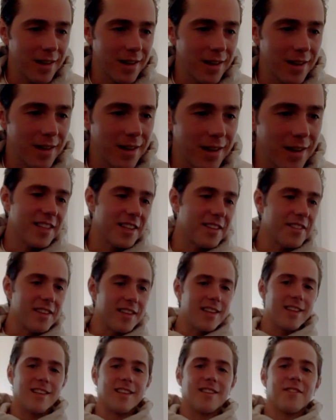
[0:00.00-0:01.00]
luckily
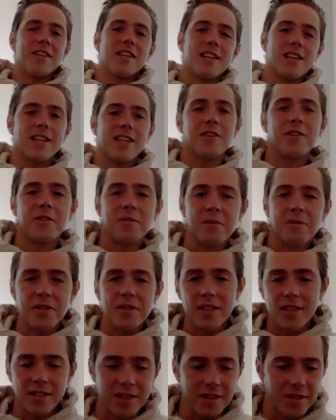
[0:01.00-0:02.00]
we can use
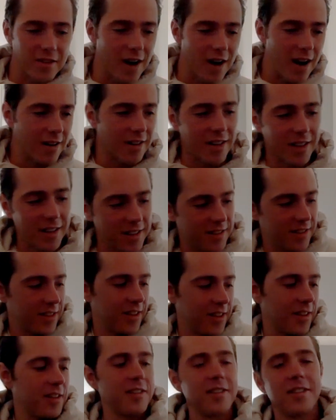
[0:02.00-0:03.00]
music to ground us,
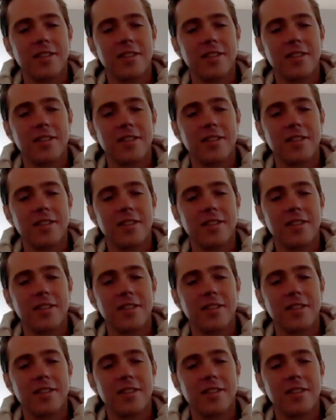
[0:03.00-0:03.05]
so.